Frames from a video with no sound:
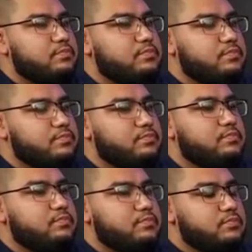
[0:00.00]

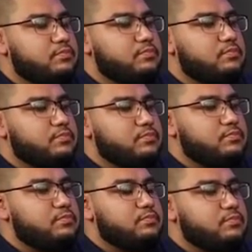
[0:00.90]

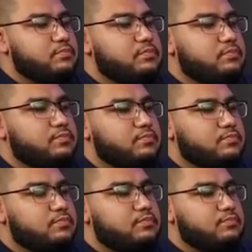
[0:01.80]

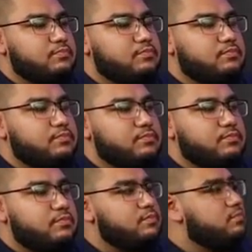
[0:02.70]

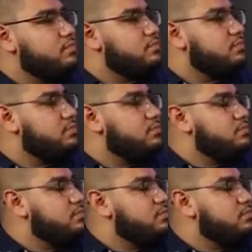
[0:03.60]
(silent)